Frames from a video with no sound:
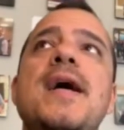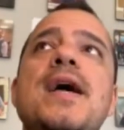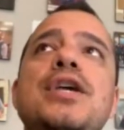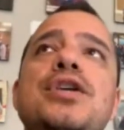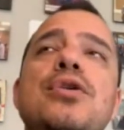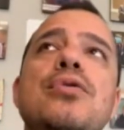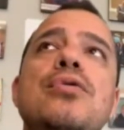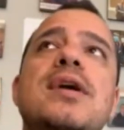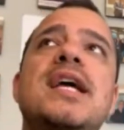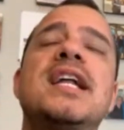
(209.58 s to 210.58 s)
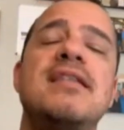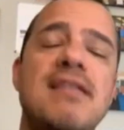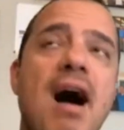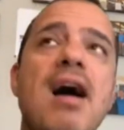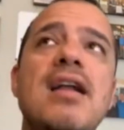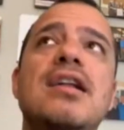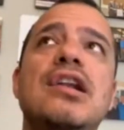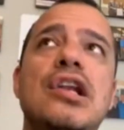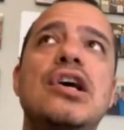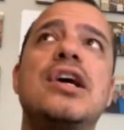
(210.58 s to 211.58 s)
You cannot
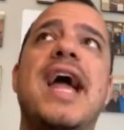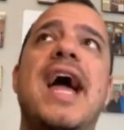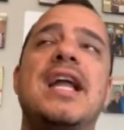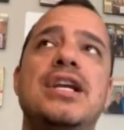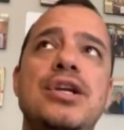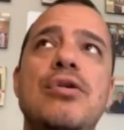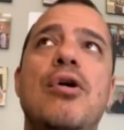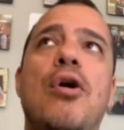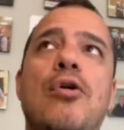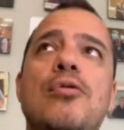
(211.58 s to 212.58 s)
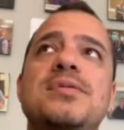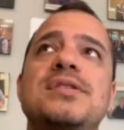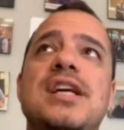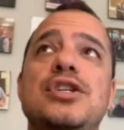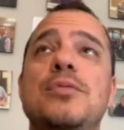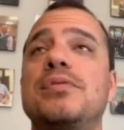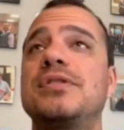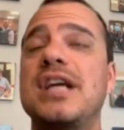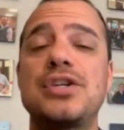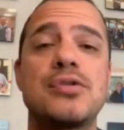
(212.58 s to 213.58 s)
look at new homes that you
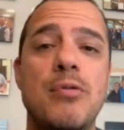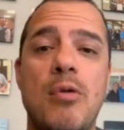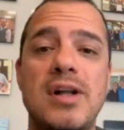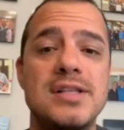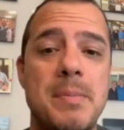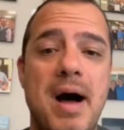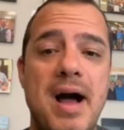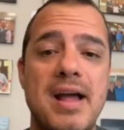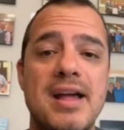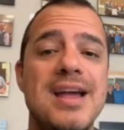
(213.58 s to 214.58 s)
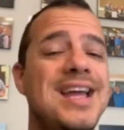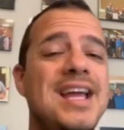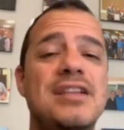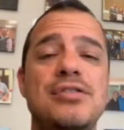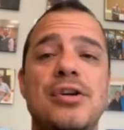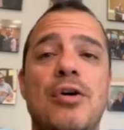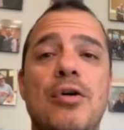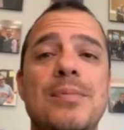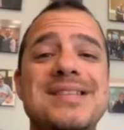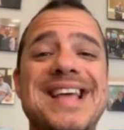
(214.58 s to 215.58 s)
potentially want to buy until your
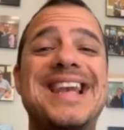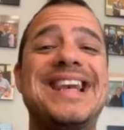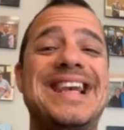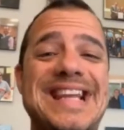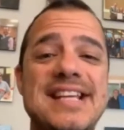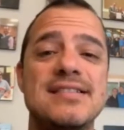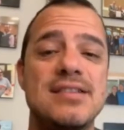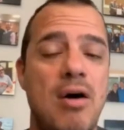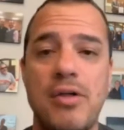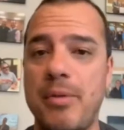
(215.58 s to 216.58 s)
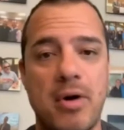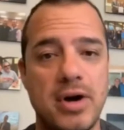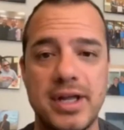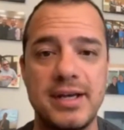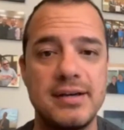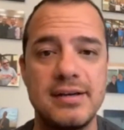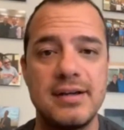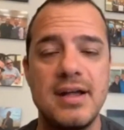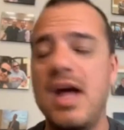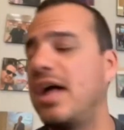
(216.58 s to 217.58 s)
home is at least on the market.
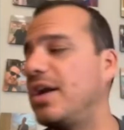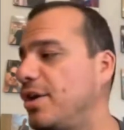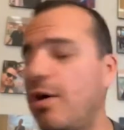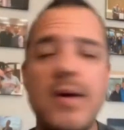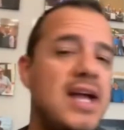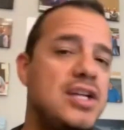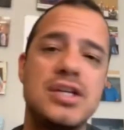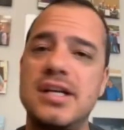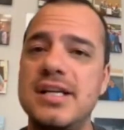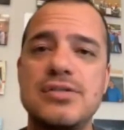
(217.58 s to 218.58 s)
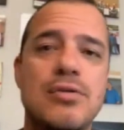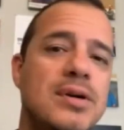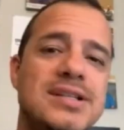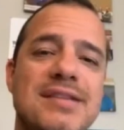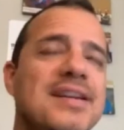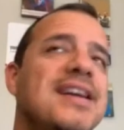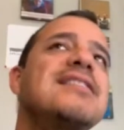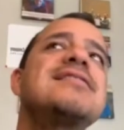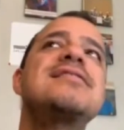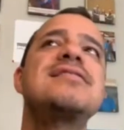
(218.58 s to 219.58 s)
No agent is going to even
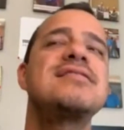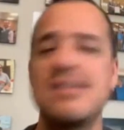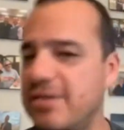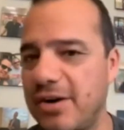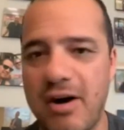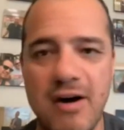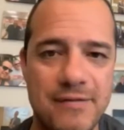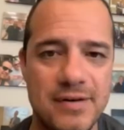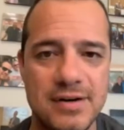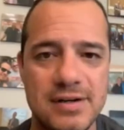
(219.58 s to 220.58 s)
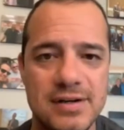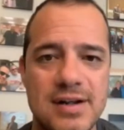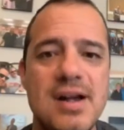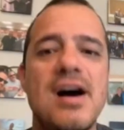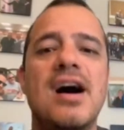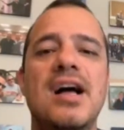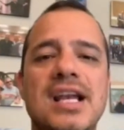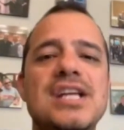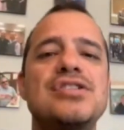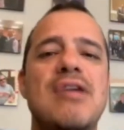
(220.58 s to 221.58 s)
consider your offer
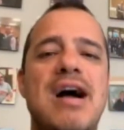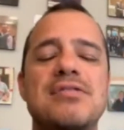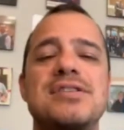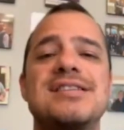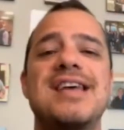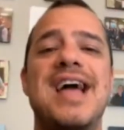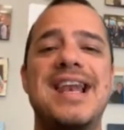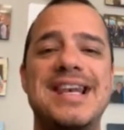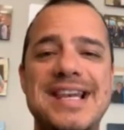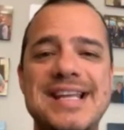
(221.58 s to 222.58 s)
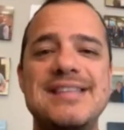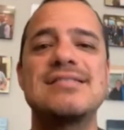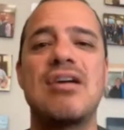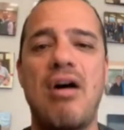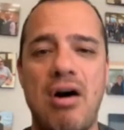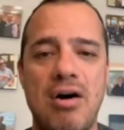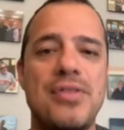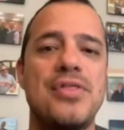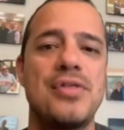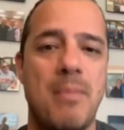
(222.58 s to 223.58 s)
unless your house is at least on
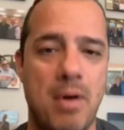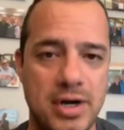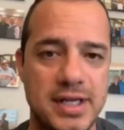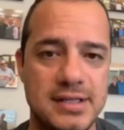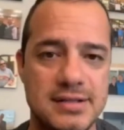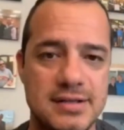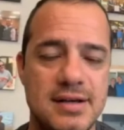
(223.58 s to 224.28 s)
the market.